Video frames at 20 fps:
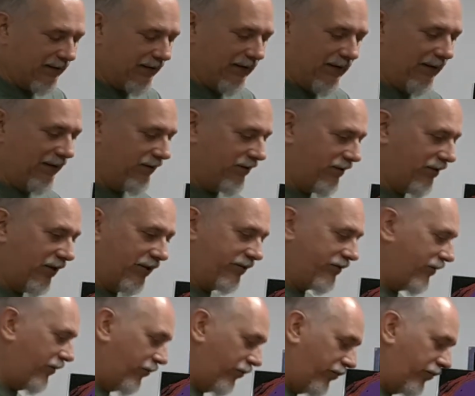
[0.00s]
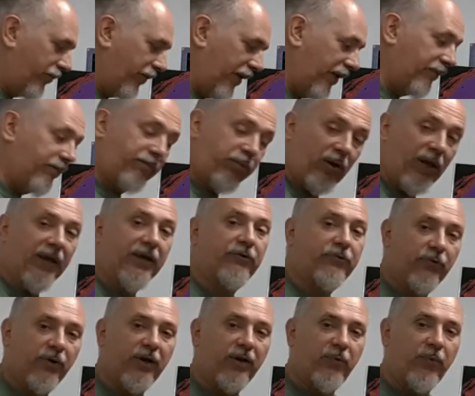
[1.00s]
it
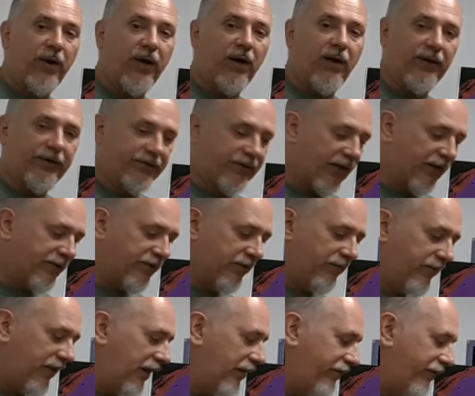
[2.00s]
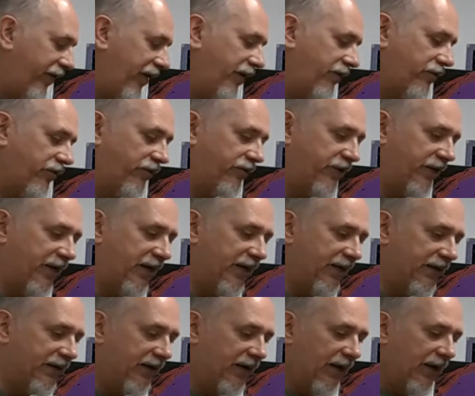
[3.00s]
plays really well. It's got some neat features in
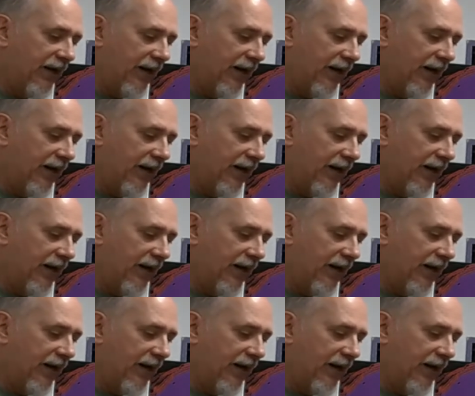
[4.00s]
it.